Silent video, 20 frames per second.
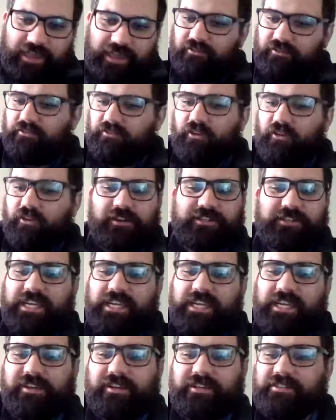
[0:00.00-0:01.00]
and like
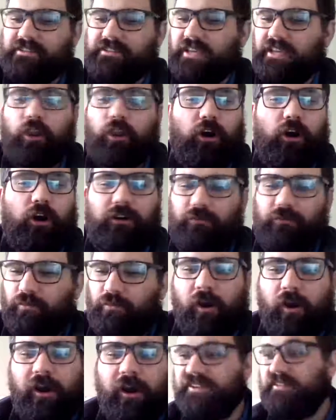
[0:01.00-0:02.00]
TV's a lot
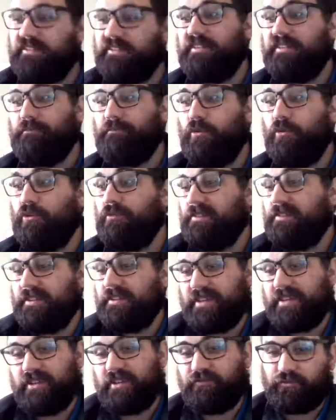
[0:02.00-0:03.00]
wider than movies,
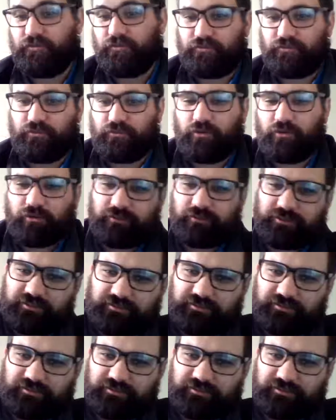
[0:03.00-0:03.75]
that's for sure.